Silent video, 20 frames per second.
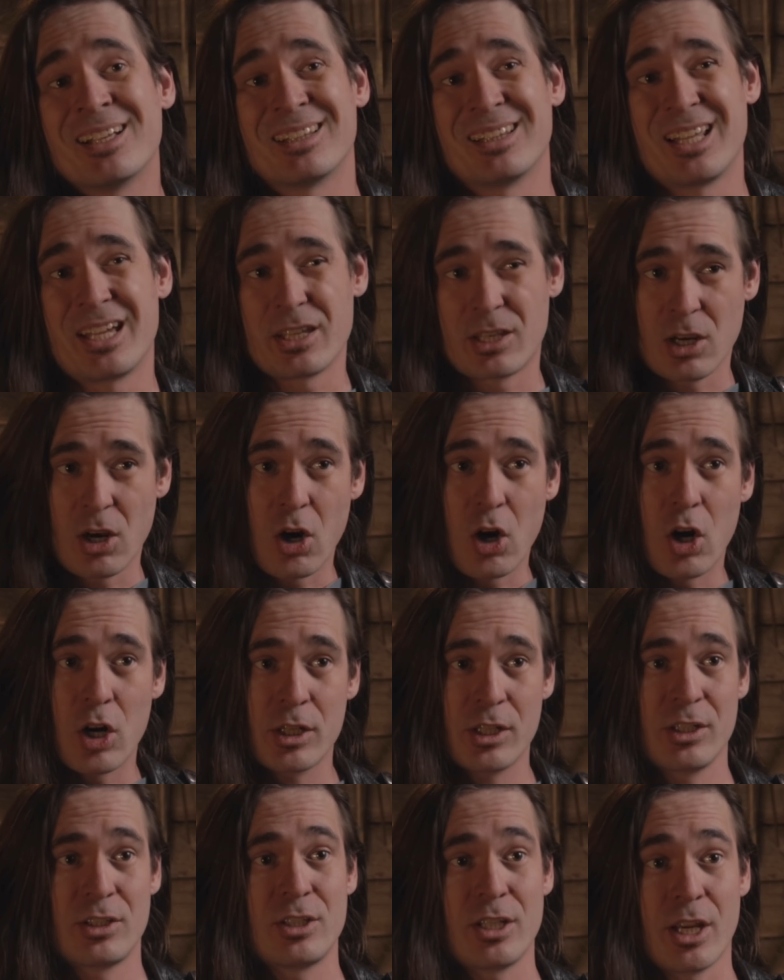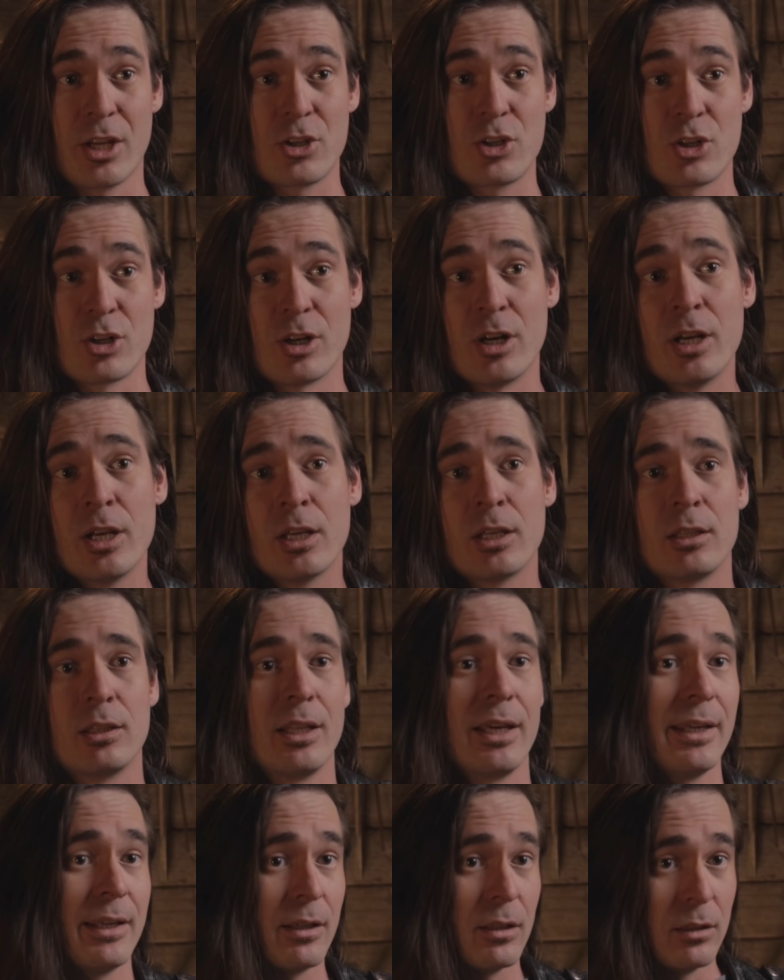like architecture,
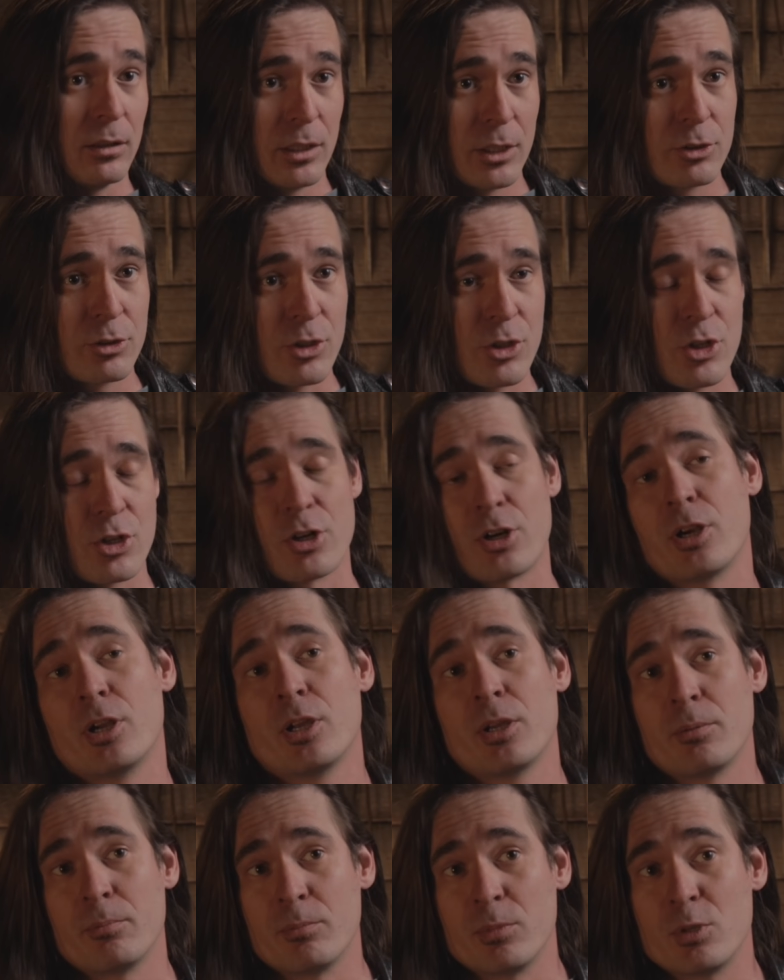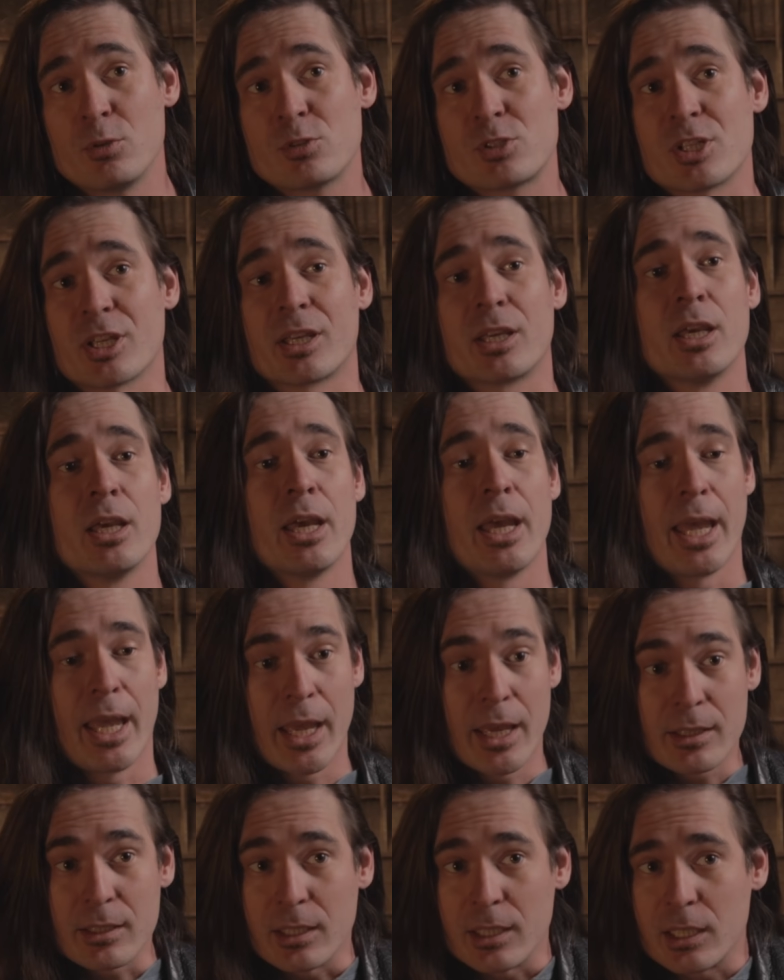like literature, music,
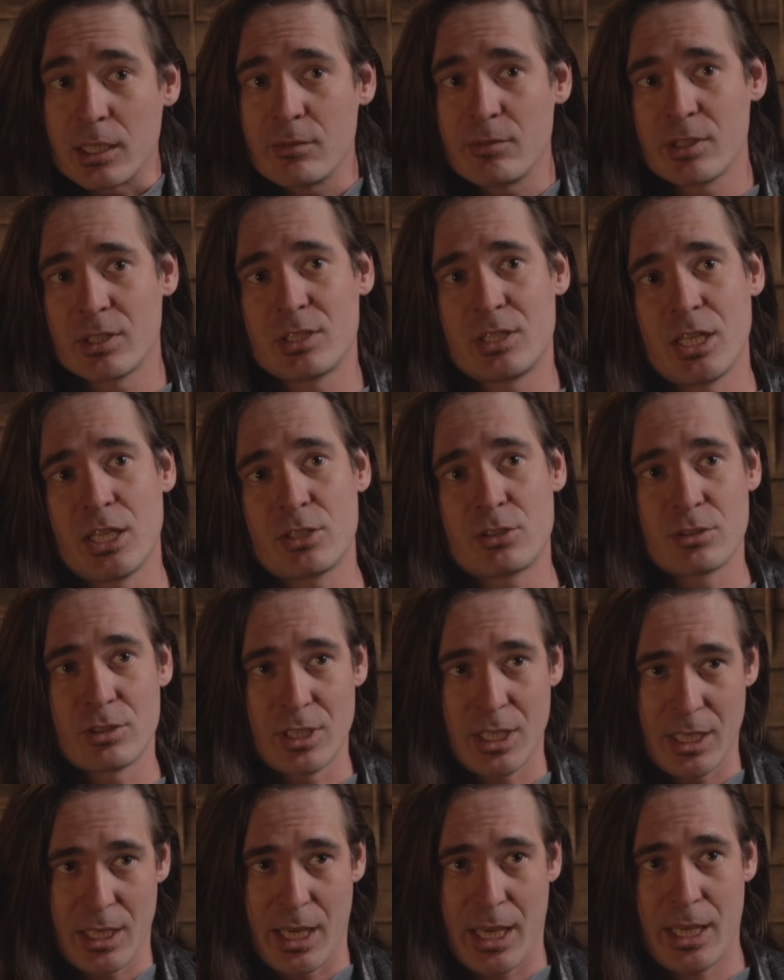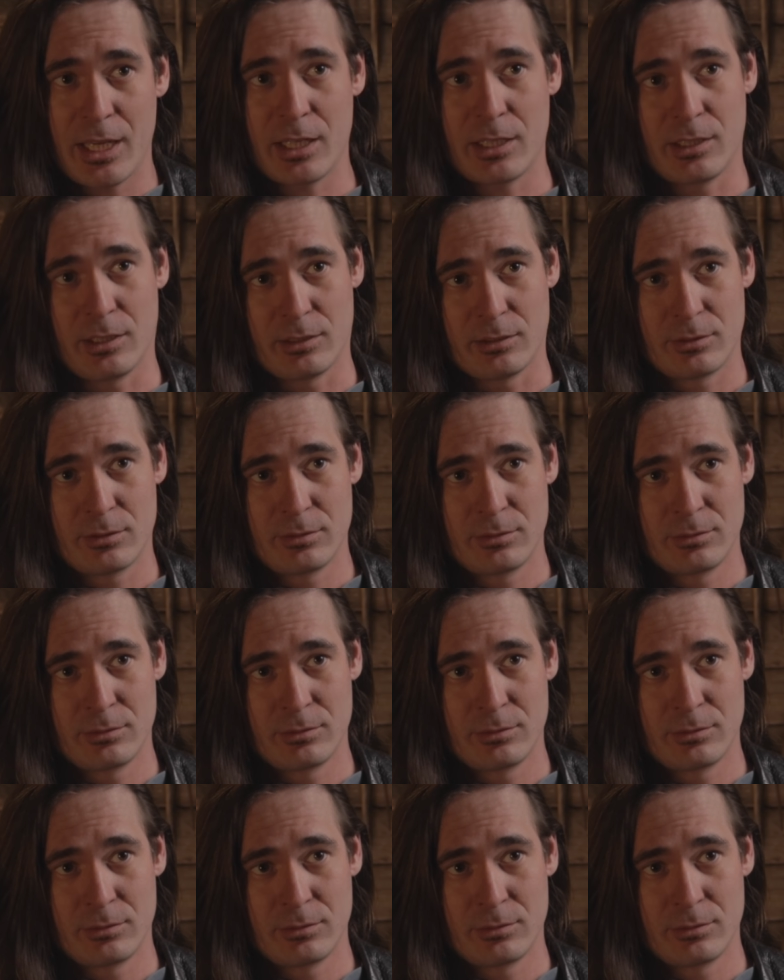and even day-to-day etiquette.